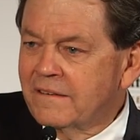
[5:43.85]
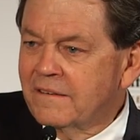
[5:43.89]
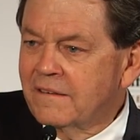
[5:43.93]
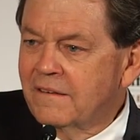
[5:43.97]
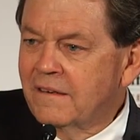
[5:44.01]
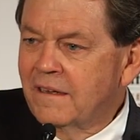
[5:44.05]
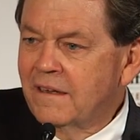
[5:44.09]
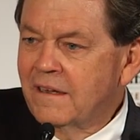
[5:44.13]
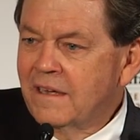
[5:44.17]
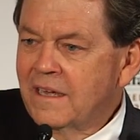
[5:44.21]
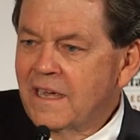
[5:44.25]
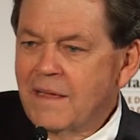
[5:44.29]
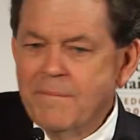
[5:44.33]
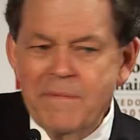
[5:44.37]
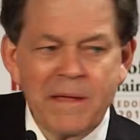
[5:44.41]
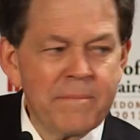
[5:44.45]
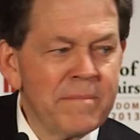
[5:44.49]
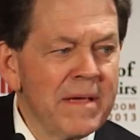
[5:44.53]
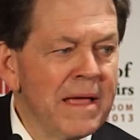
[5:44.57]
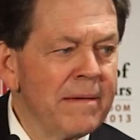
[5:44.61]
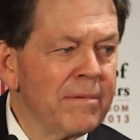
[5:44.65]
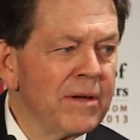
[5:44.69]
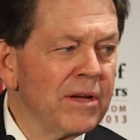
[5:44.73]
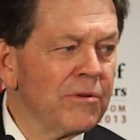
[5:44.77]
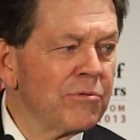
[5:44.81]
I mean,
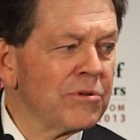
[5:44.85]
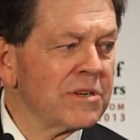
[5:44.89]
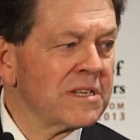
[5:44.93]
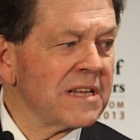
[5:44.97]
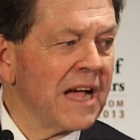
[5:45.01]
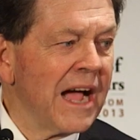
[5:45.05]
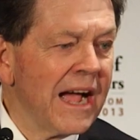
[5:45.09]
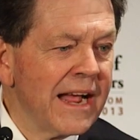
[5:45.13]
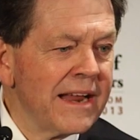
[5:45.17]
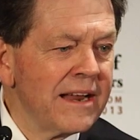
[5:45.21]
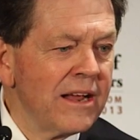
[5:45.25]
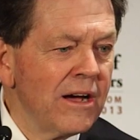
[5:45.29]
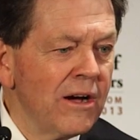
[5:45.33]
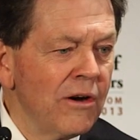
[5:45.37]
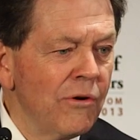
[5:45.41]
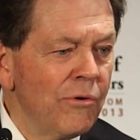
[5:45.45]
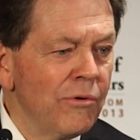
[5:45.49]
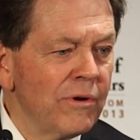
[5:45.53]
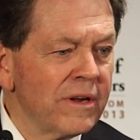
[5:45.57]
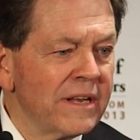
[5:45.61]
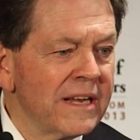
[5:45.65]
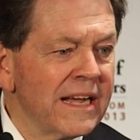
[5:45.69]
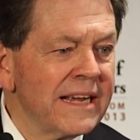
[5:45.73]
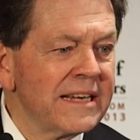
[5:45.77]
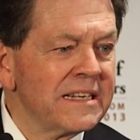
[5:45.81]
maybe it was
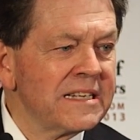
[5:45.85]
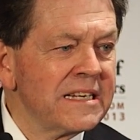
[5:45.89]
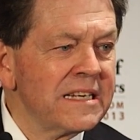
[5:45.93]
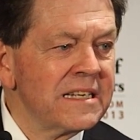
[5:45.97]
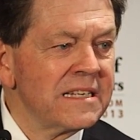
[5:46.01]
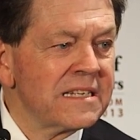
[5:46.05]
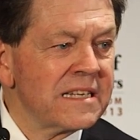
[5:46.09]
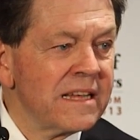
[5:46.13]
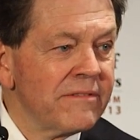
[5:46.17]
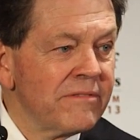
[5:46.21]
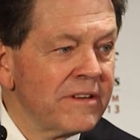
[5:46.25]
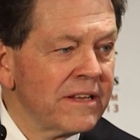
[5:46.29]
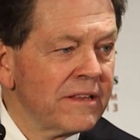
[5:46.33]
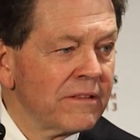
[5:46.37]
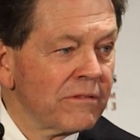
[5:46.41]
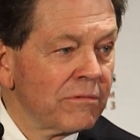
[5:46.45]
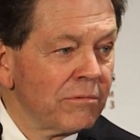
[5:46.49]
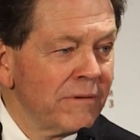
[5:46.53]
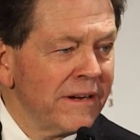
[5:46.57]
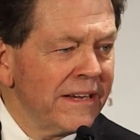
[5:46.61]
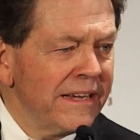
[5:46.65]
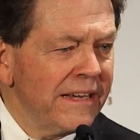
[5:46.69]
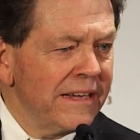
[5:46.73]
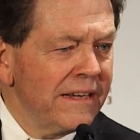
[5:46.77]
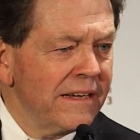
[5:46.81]
Idaho in
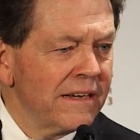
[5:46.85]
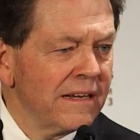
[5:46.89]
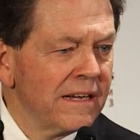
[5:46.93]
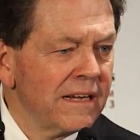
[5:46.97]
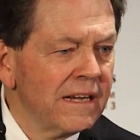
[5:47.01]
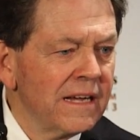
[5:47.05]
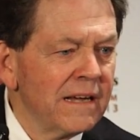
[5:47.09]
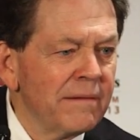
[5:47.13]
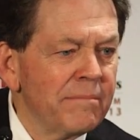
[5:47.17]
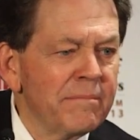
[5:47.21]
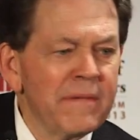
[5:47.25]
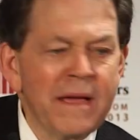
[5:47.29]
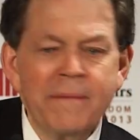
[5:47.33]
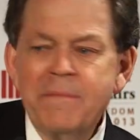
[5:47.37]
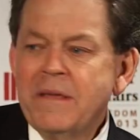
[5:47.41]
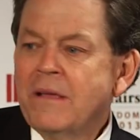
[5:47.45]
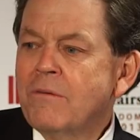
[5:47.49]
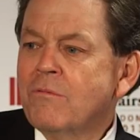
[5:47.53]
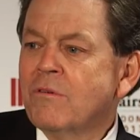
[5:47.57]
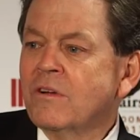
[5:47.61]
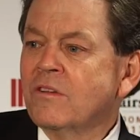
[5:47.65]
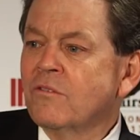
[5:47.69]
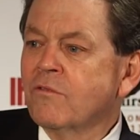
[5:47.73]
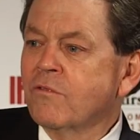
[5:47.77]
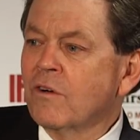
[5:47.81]
1973, maybe
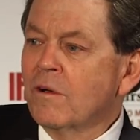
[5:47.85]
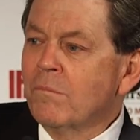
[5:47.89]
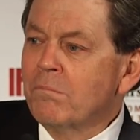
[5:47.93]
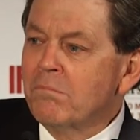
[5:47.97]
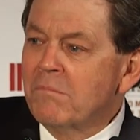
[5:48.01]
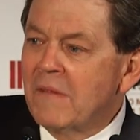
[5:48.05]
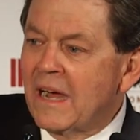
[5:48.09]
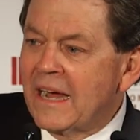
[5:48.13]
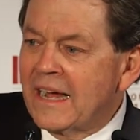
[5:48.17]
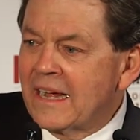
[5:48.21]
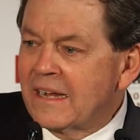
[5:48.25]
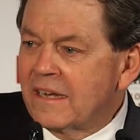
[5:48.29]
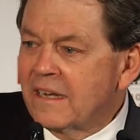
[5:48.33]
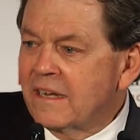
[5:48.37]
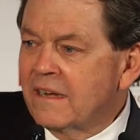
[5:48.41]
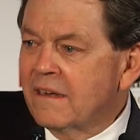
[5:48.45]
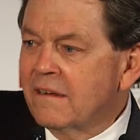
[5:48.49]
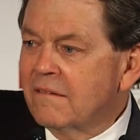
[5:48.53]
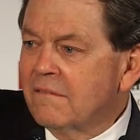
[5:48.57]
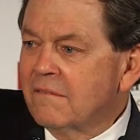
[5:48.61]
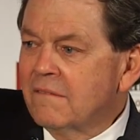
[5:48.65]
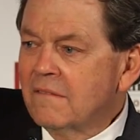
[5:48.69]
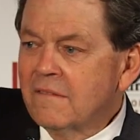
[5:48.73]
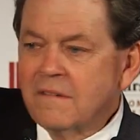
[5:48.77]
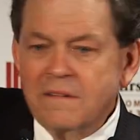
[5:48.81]
it was Vermont
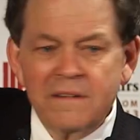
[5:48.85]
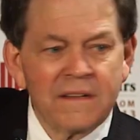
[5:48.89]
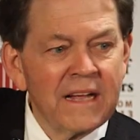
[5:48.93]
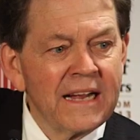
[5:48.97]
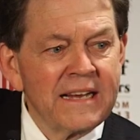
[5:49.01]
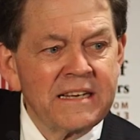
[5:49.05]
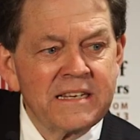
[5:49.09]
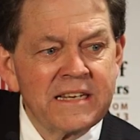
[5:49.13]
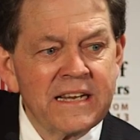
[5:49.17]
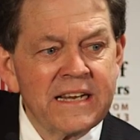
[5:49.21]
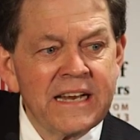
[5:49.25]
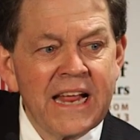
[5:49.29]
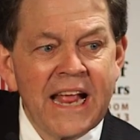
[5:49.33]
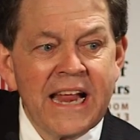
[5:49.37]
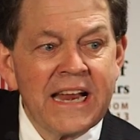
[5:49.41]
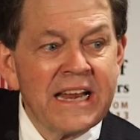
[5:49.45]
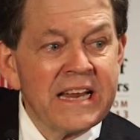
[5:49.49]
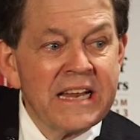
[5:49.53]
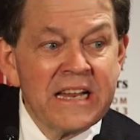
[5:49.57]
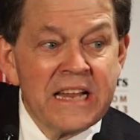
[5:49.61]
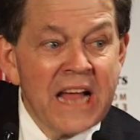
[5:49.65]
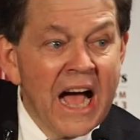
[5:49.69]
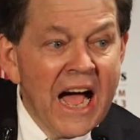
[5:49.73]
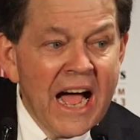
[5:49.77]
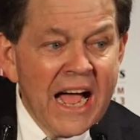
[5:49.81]
in
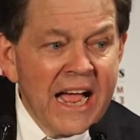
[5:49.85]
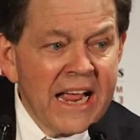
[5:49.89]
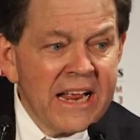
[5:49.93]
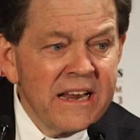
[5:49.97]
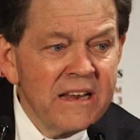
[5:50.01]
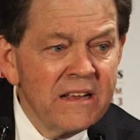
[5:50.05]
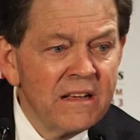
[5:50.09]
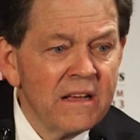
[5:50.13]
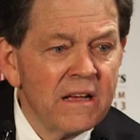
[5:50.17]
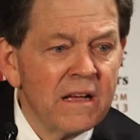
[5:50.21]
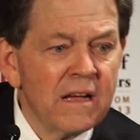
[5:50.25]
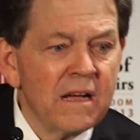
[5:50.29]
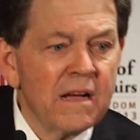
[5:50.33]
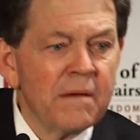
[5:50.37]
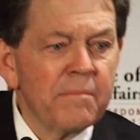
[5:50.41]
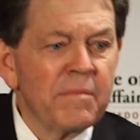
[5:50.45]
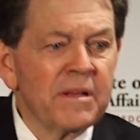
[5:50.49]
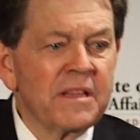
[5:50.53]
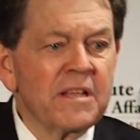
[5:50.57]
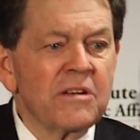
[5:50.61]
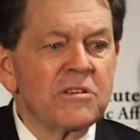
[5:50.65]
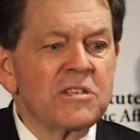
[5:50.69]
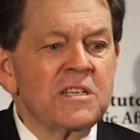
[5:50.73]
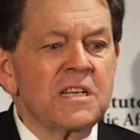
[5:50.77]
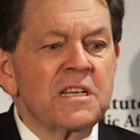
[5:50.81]
1989,
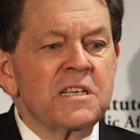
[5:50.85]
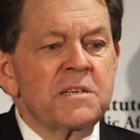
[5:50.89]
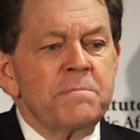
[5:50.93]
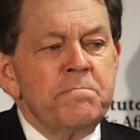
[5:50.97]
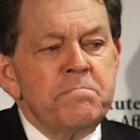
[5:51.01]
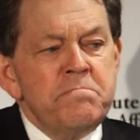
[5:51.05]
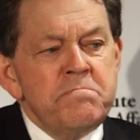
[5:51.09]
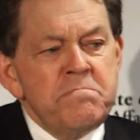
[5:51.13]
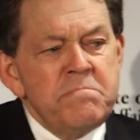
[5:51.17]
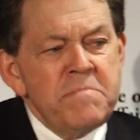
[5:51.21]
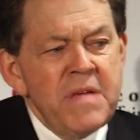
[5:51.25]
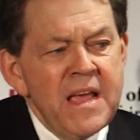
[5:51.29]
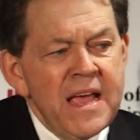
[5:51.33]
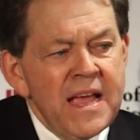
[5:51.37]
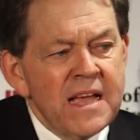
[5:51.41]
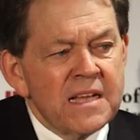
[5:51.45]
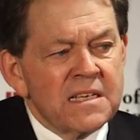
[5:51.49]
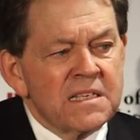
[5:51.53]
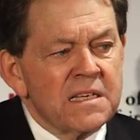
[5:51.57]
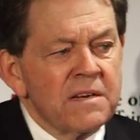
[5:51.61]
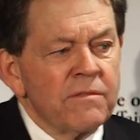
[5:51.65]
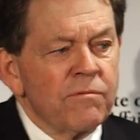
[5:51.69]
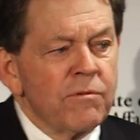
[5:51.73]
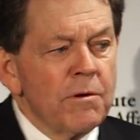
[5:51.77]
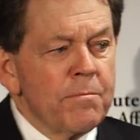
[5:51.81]
but there's this
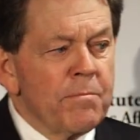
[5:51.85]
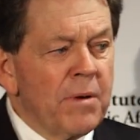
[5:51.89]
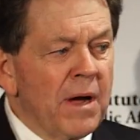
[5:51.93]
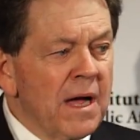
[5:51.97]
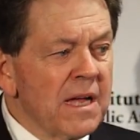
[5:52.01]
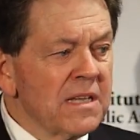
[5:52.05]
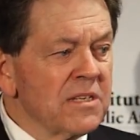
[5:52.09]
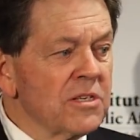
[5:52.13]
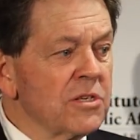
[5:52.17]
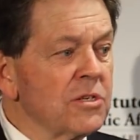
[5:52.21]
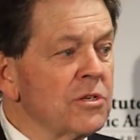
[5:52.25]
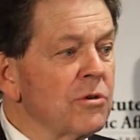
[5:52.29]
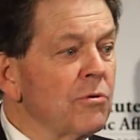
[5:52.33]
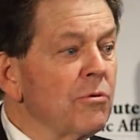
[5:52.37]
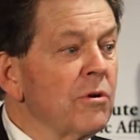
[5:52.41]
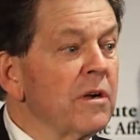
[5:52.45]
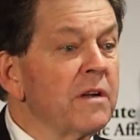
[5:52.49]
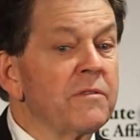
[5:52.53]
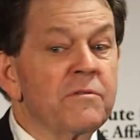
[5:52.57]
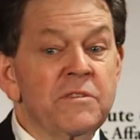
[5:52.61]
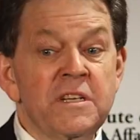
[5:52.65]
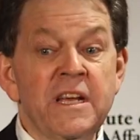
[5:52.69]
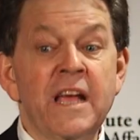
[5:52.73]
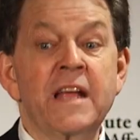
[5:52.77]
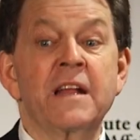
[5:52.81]
massive repository
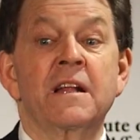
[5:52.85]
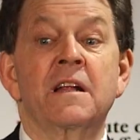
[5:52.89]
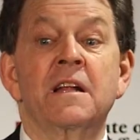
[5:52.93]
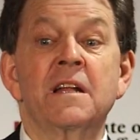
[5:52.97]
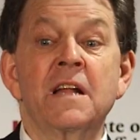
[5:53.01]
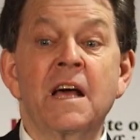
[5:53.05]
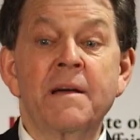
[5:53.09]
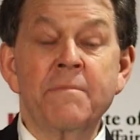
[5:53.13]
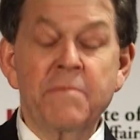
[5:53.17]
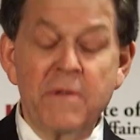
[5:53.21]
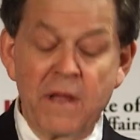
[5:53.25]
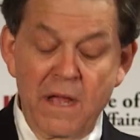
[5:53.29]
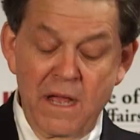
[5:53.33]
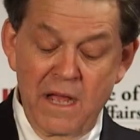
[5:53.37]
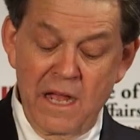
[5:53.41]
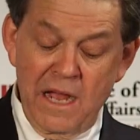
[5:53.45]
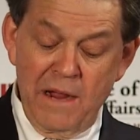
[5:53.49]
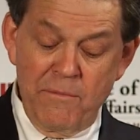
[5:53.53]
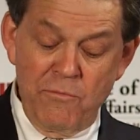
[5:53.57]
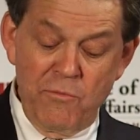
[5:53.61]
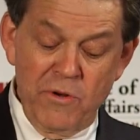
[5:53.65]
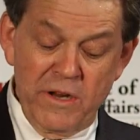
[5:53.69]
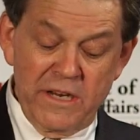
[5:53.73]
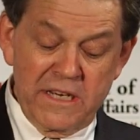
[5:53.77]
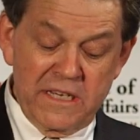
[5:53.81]
of data, and
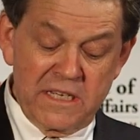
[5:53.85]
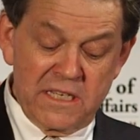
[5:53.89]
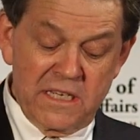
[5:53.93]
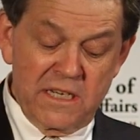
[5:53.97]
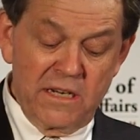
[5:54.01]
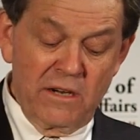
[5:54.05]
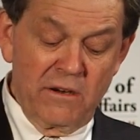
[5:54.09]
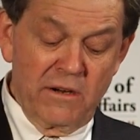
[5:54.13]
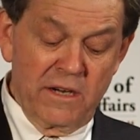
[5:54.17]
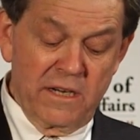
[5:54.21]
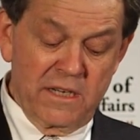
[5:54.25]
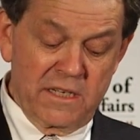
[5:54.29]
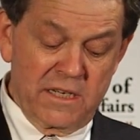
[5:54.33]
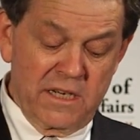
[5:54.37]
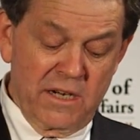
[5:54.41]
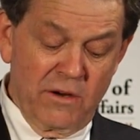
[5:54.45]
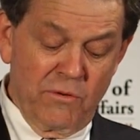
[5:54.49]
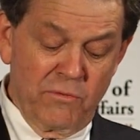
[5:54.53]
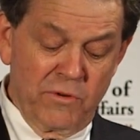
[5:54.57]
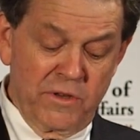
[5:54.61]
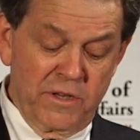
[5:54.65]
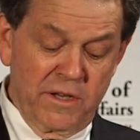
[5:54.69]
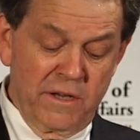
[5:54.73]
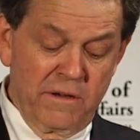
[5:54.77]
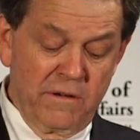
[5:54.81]
I'm really serious here
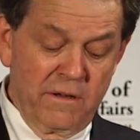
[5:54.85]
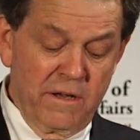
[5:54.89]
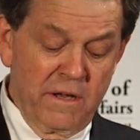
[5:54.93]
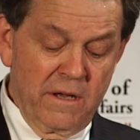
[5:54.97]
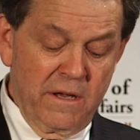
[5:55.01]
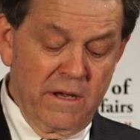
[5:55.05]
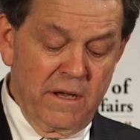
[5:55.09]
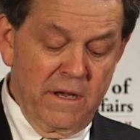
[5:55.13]
with you.